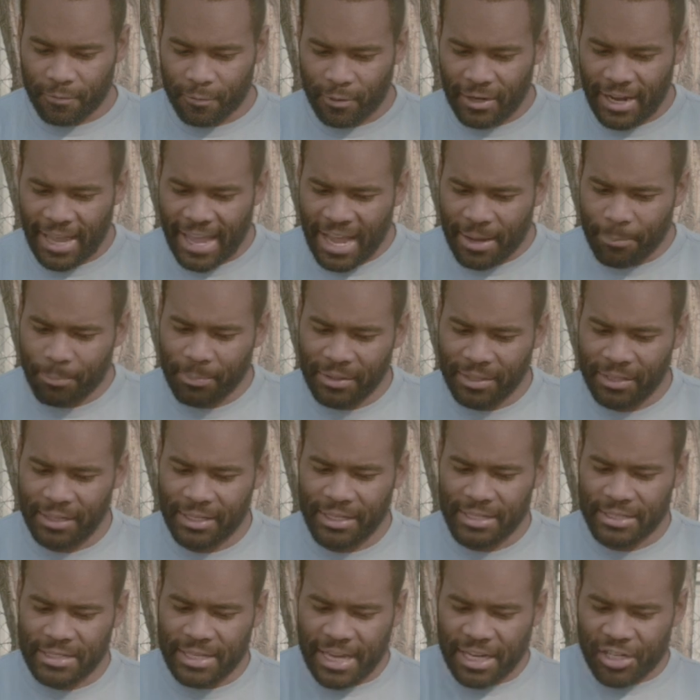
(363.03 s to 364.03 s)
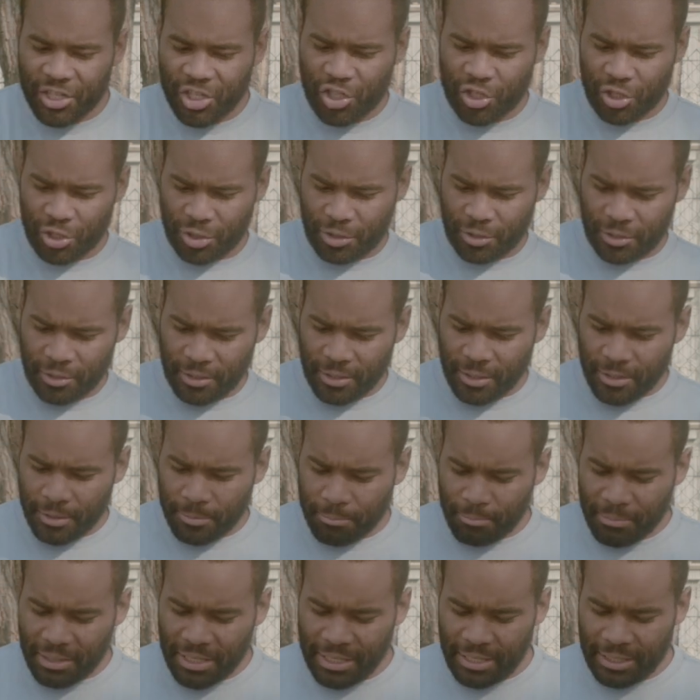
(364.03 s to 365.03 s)
for happy is esher,
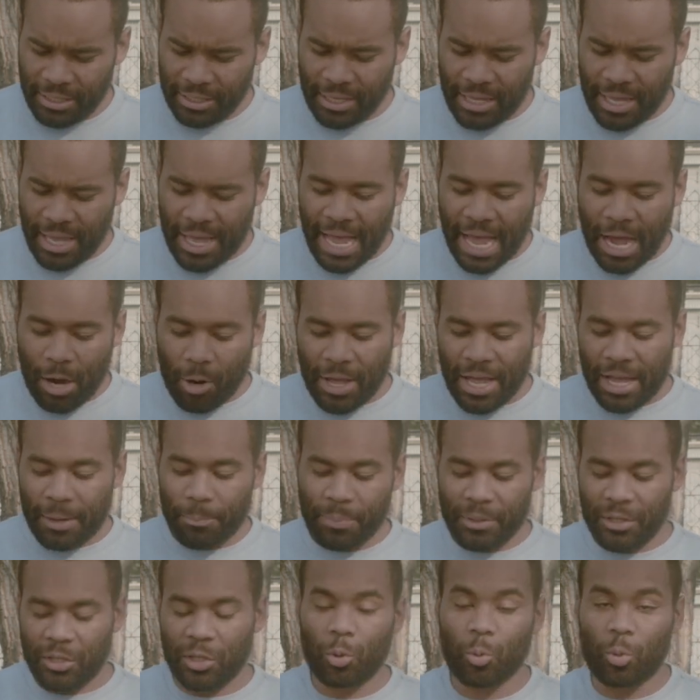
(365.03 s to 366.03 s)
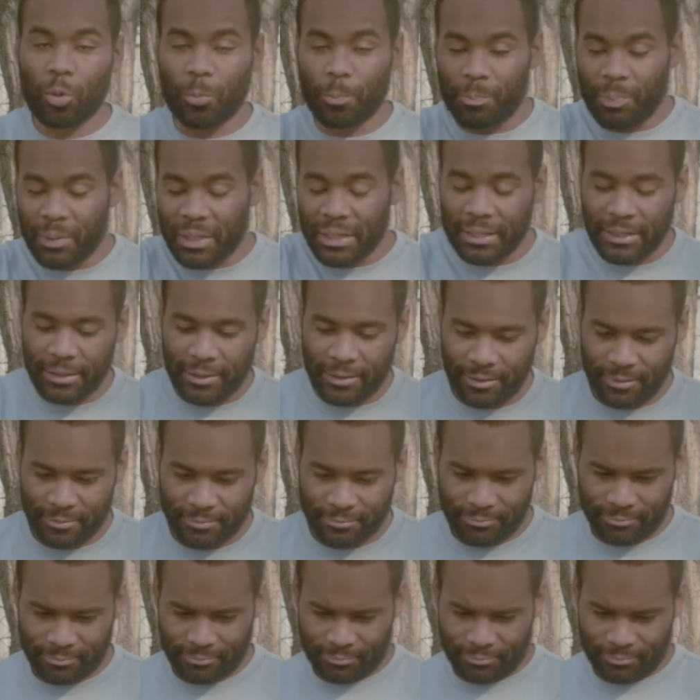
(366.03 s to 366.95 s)
meaning how happy you will be.